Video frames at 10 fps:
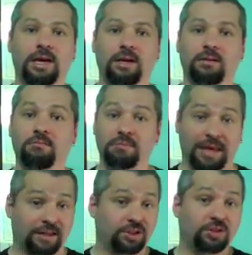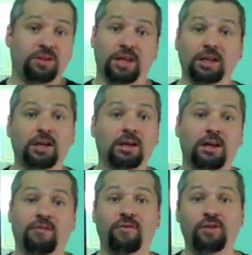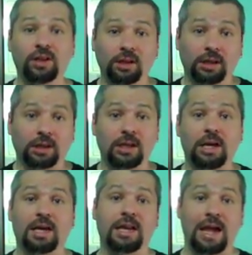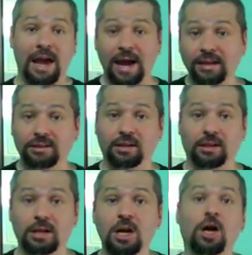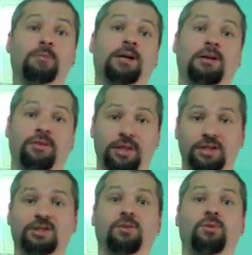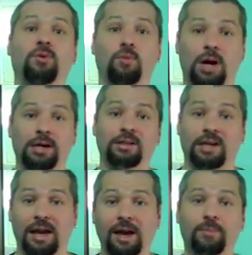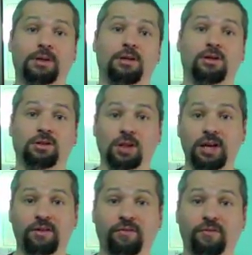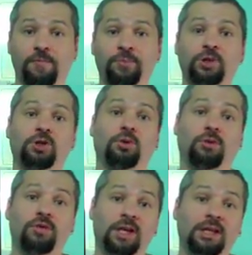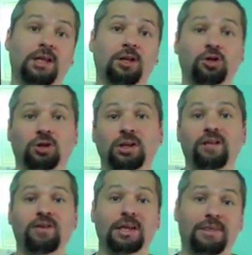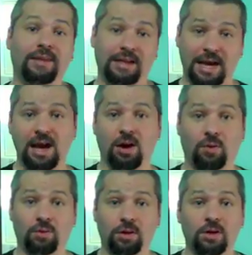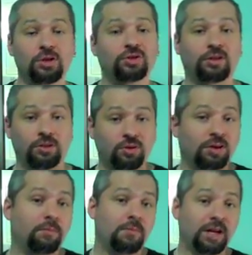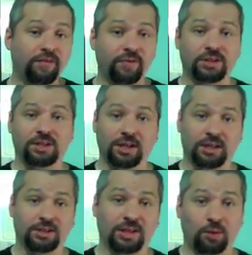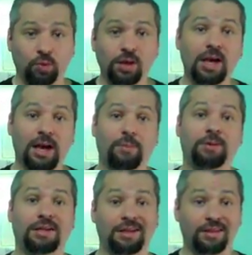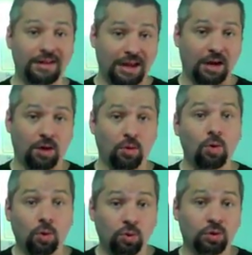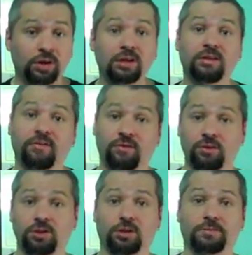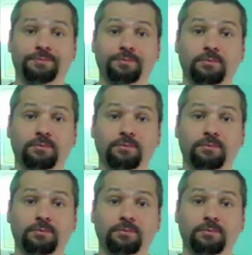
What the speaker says: And that is thinking and feeling and acting upon things that we want to happen in our life. You're thinking and you're living in the now so that you can manifest things that will happen in the now or in the future.